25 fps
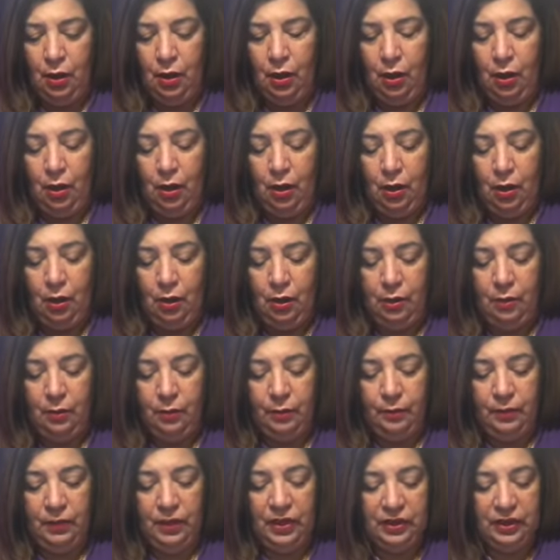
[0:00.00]

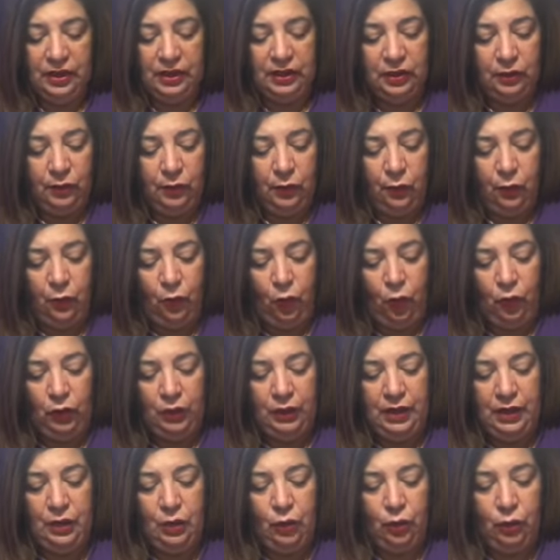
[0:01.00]
Um, this is for
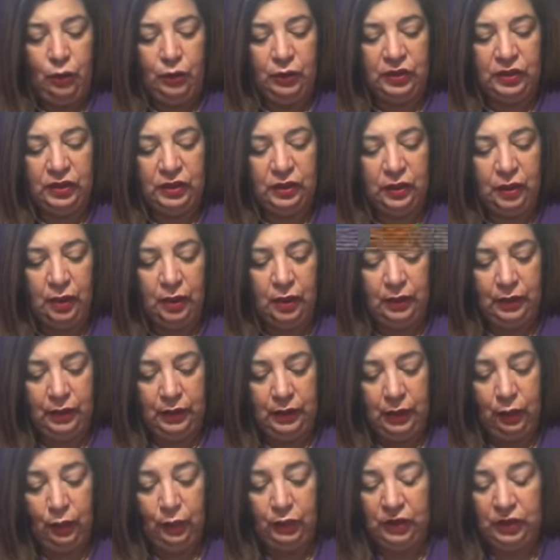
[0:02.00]
Leo, uh,
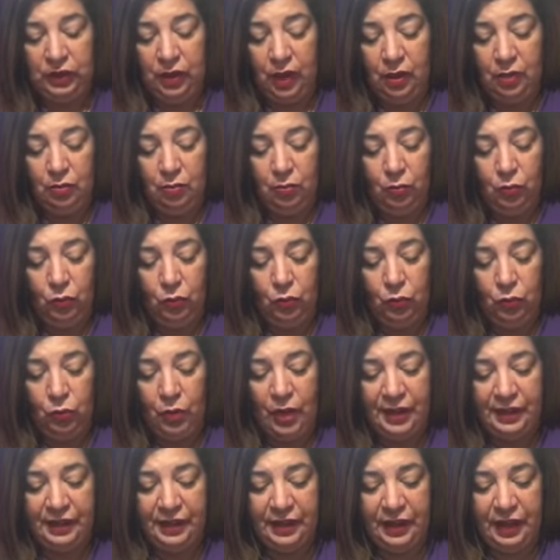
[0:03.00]
Leo Sun, Moon,
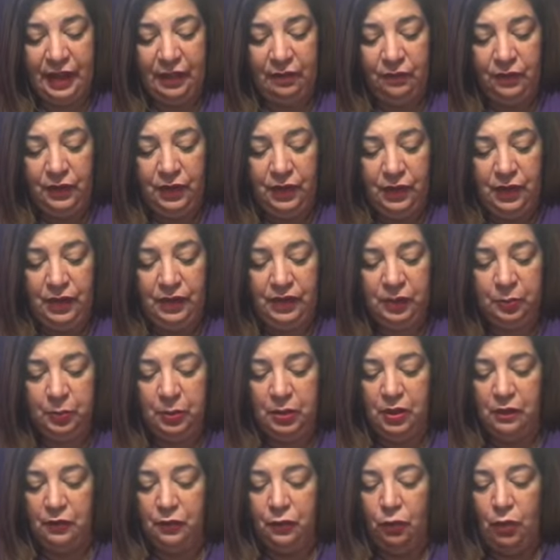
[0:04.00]
Rising, and Venus.
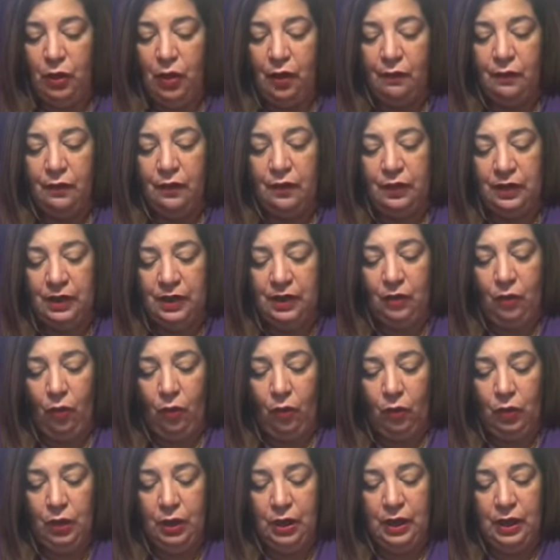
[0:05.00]
But if you have
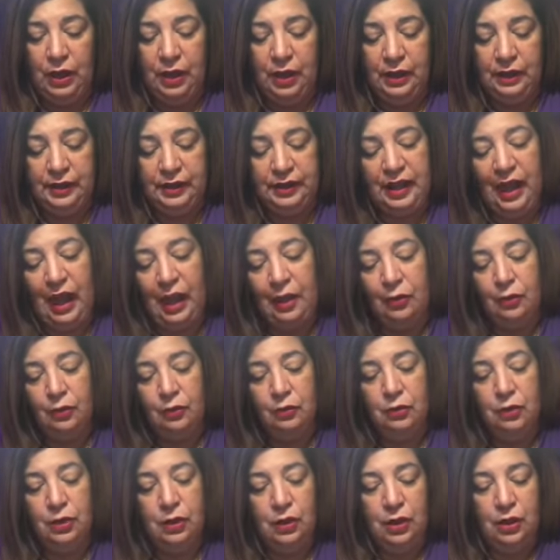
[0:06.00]
Leo in
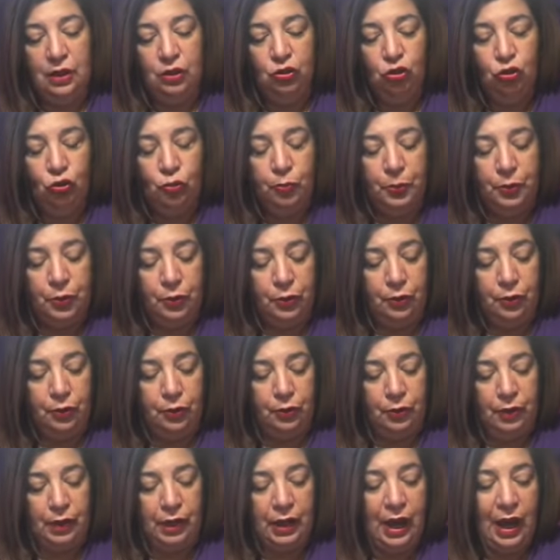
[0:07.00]
Saturn, Jupiter,
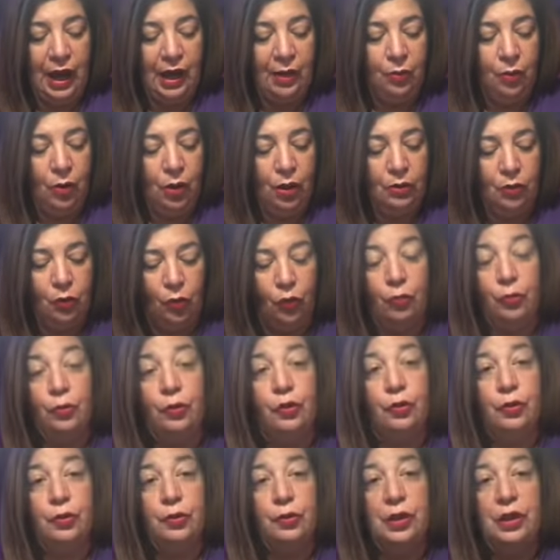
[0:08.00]
Chiron, or
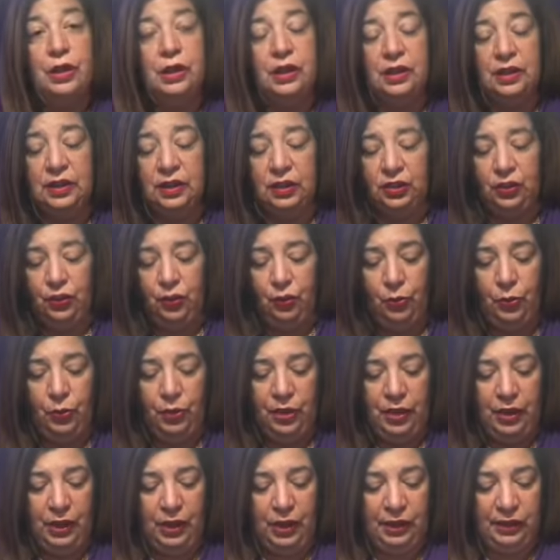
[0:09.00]
Mercury, this is your
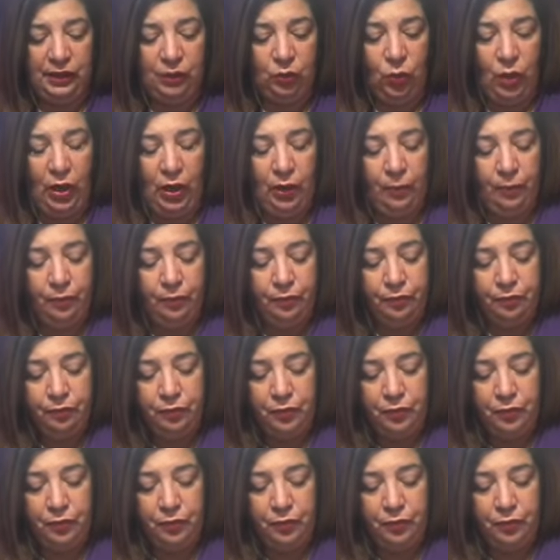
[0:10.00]
reading as well.